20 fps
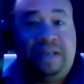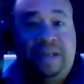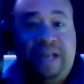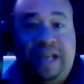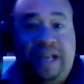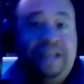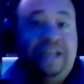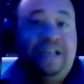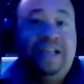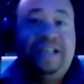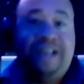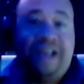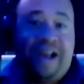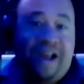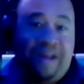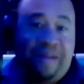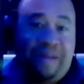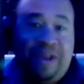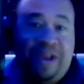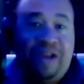teaching
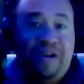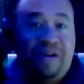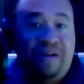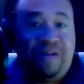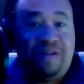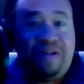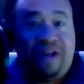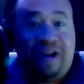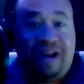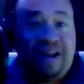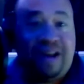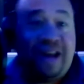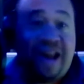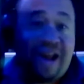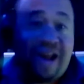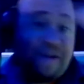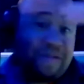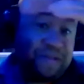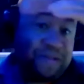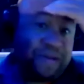job here
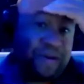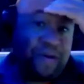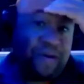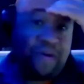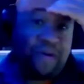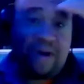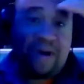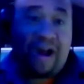now. So,